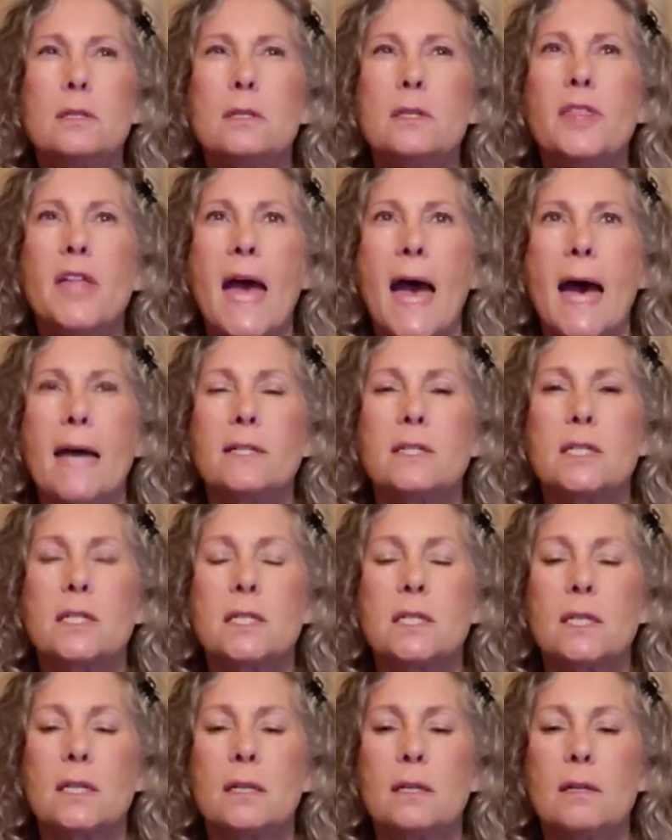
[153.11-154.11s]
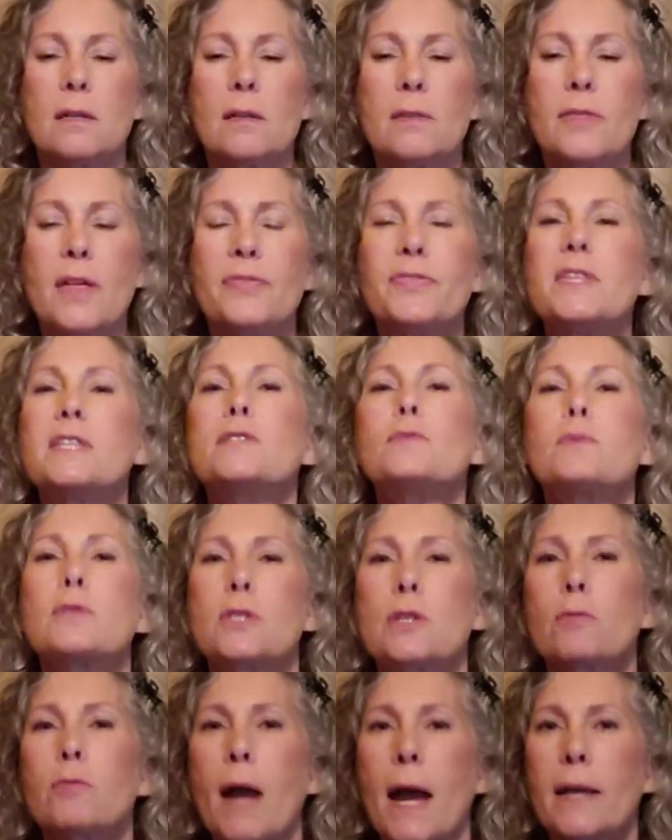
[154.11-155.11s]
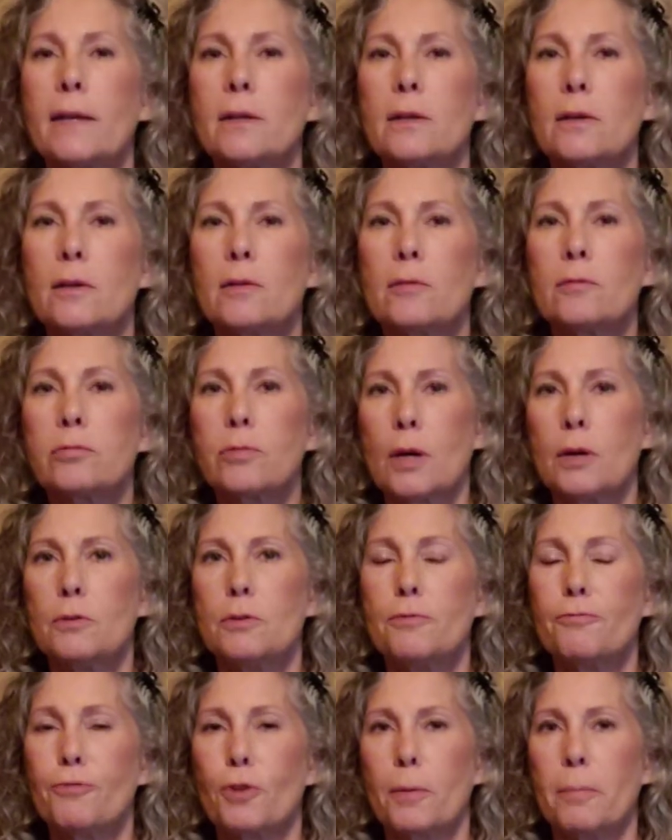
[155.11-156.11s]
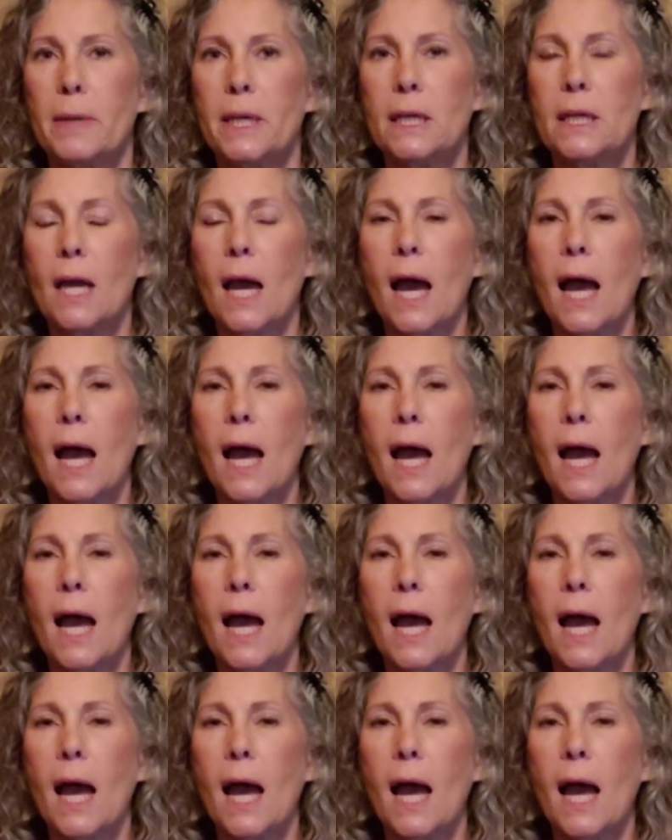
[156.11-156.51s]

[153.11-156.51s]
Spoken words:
that this was the right road for me.